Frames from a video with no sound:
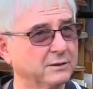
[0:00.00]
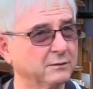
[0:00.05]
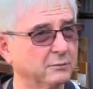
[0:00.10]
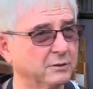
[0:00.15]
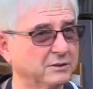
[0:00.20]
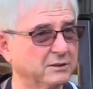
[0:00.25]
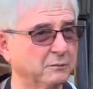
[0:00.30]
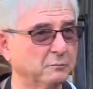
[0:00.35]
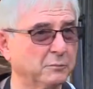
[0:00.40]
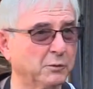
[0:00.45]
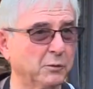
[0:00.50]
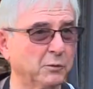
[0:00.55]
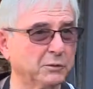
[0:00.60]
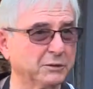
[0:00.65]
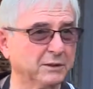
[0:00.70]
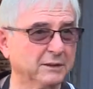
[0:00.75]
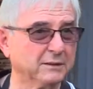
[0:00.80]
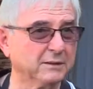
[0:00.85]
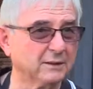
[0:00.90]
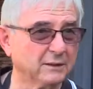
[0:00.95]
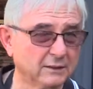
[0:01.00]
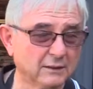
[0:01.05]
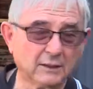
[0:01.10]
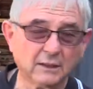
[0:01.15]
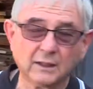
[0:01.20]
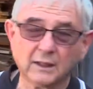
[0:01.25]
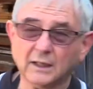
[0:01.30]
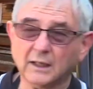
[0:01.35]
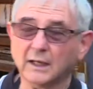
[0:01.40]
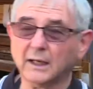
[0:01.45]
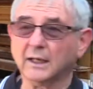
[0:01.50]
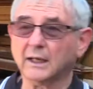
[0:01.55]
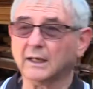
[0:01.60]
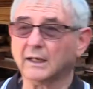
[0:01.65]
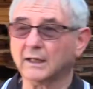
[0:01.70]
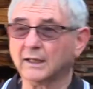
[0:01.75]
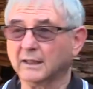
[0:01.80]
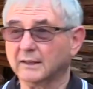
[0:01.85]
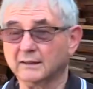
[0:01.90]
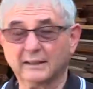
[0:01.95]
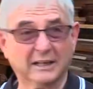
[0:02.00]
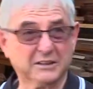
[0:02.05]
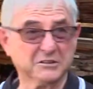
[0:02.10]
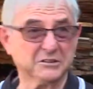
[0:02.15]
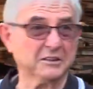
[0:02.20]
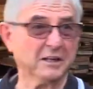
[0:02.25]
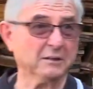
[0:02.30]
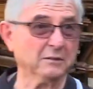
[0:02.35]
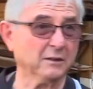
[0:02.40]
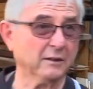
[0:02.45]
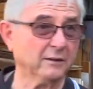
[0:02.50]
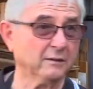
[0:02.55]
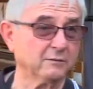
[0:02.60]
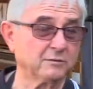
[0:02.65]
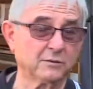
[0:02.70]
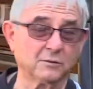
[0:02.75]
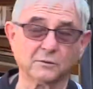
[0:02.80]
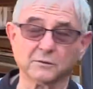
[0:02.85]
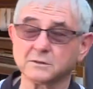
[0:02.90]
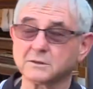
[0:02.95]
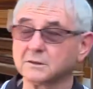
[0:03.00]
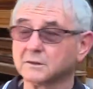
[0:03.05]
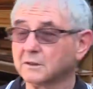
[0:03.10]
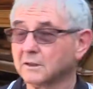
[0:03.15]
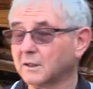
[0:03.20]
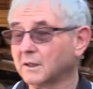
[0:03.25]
was imported accidentally, of course.